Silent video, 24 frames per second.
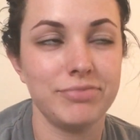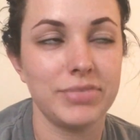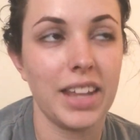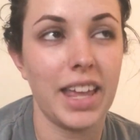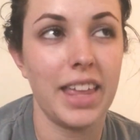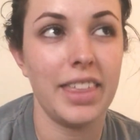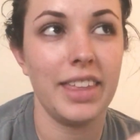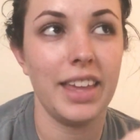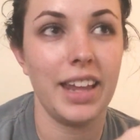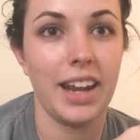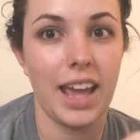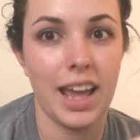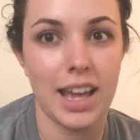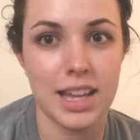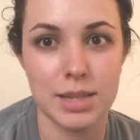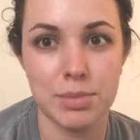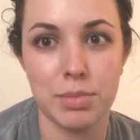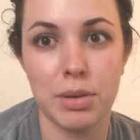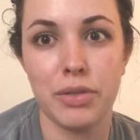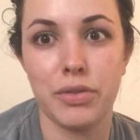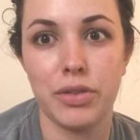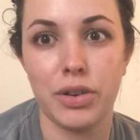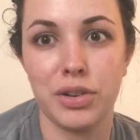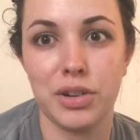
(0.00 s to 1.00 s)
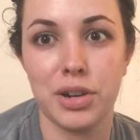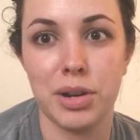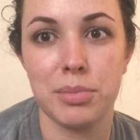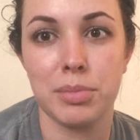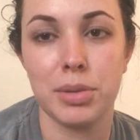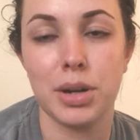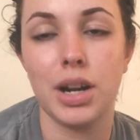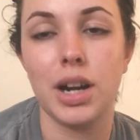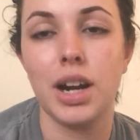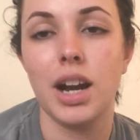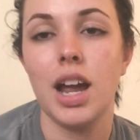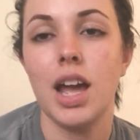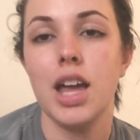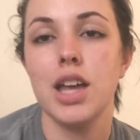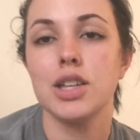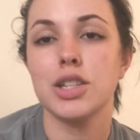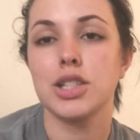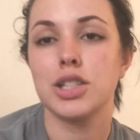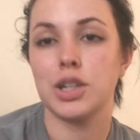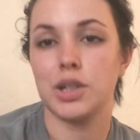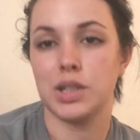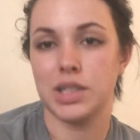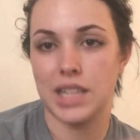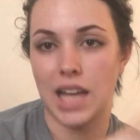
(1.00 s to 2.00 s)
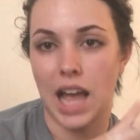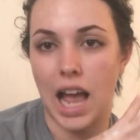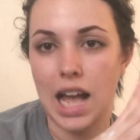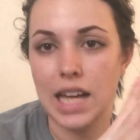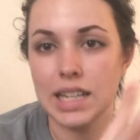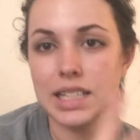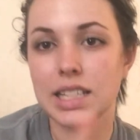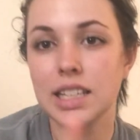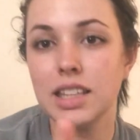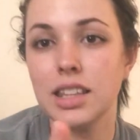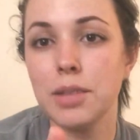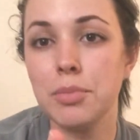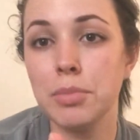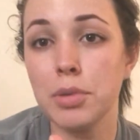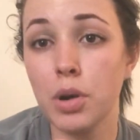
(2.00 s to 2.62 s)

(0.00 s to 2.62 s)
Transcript: And then it has my phone number. So it's asking them